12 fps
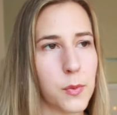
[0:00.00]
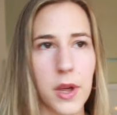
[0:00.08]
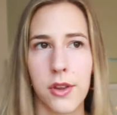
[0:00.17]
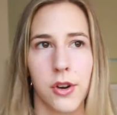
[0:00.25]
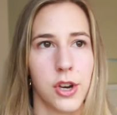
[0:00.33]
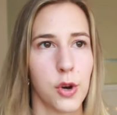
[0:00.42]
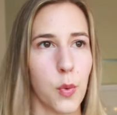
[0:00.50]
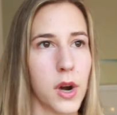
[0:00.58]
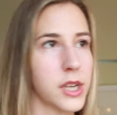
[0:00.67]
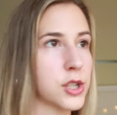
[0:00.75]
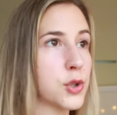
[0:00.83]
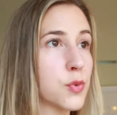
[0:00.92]
whether you're
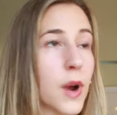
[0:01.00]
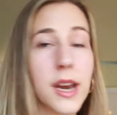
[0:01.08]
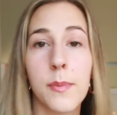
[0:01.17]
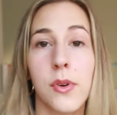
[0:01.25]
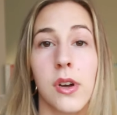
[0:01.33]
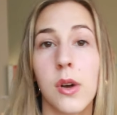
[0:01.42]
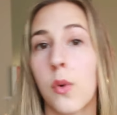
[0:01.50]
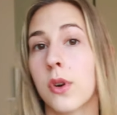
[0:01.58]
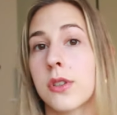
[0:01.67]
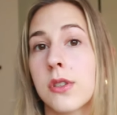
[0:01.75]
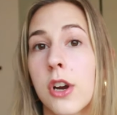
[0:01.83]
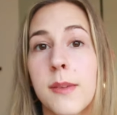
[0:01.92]
wanting to write a book or
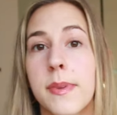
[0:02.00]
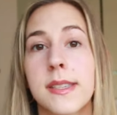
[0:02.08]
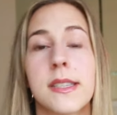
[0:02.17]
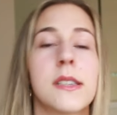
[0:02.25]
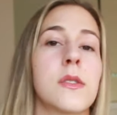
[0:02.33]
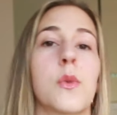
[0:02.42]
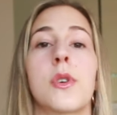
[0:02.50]
start a business